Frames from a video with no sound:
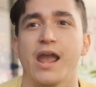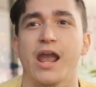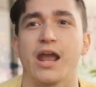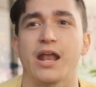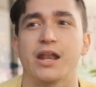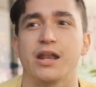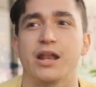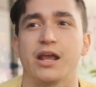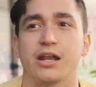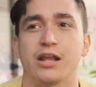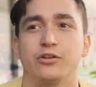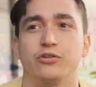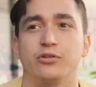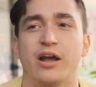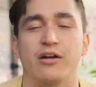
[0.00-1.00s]
And, and I
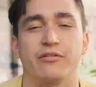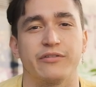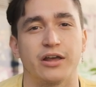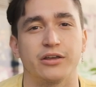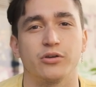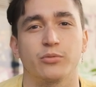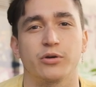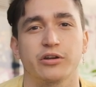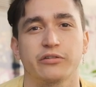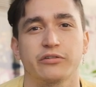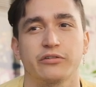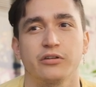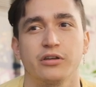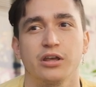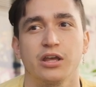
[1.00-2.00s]
do know how value works.